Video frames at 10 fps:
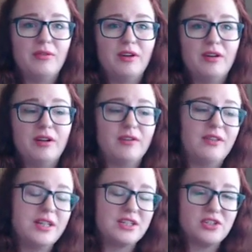figure out if
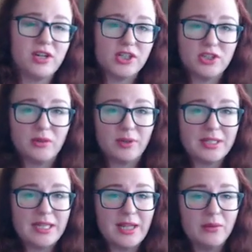that's the direction you want
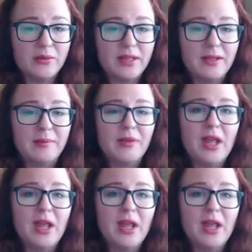to take with it.